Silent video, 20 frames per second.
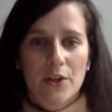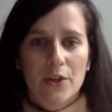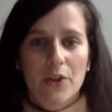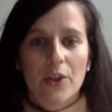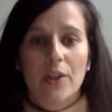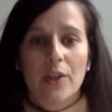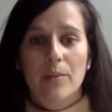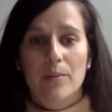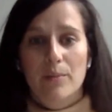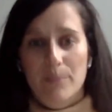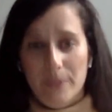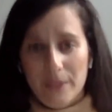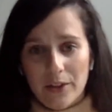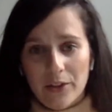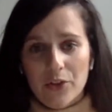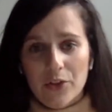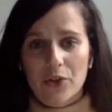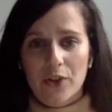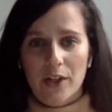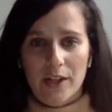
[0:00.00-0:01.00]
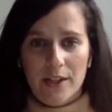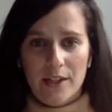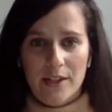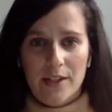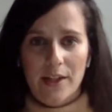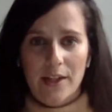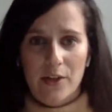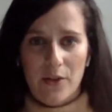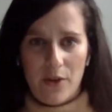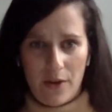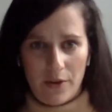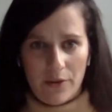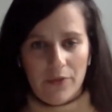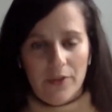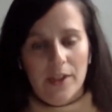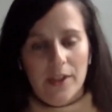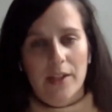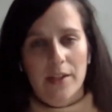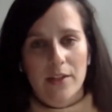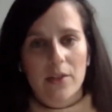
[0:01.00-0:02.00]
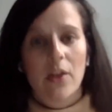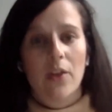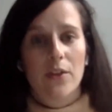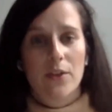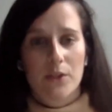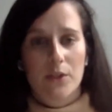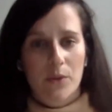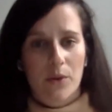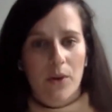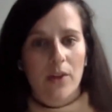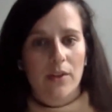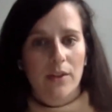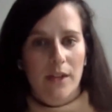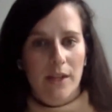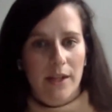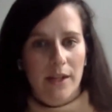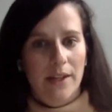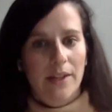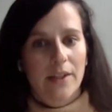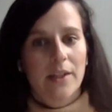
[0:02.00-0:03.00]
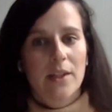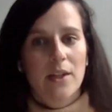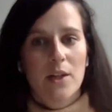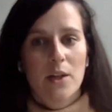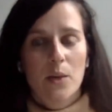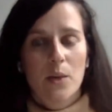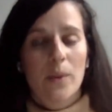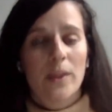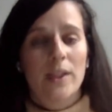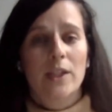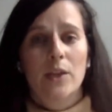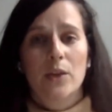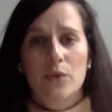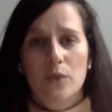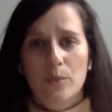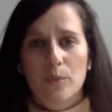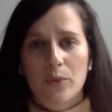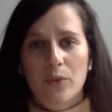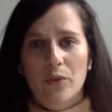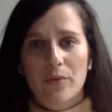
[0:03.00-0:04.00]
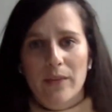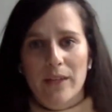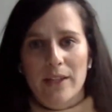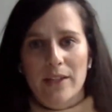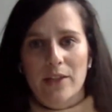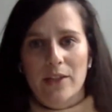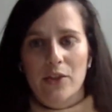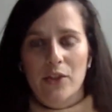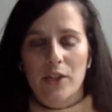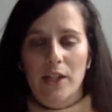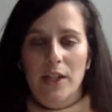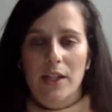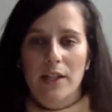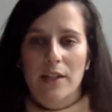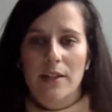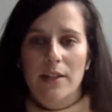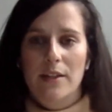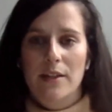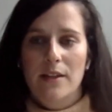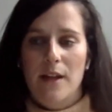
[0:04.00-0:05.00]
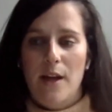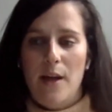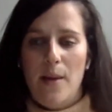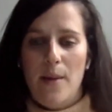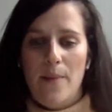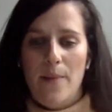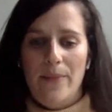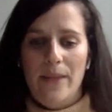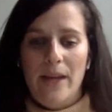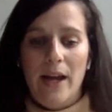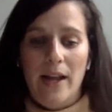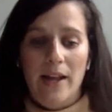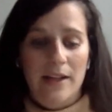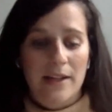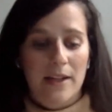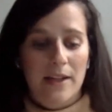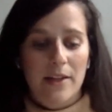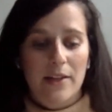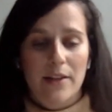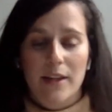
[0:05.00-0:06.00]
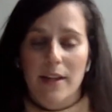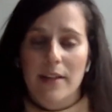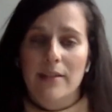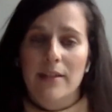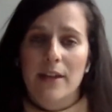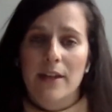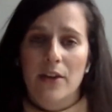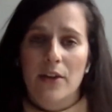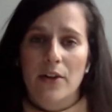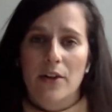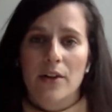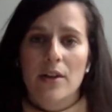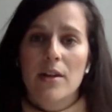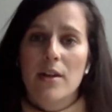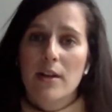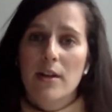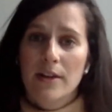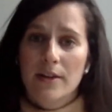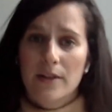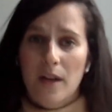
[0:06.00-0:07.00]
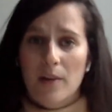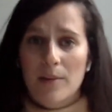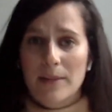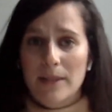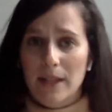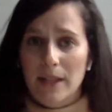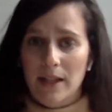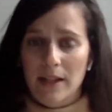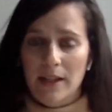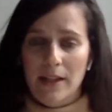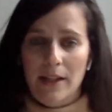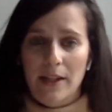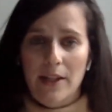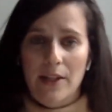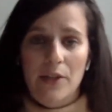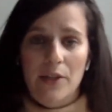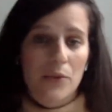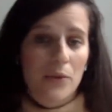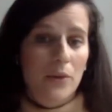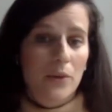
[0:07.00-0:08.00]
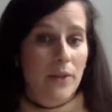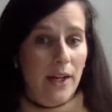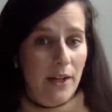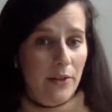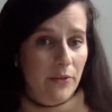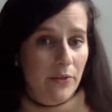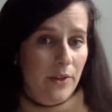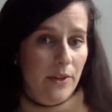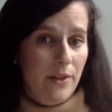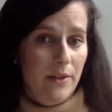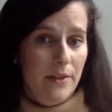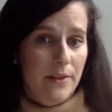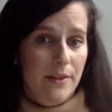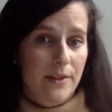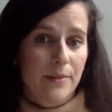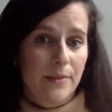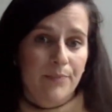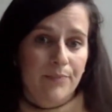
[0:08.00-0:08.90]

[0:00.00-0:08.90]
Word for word: You can build trust and confidence also online with social proof messages, um, highlighting things that are top selling, new arrivals.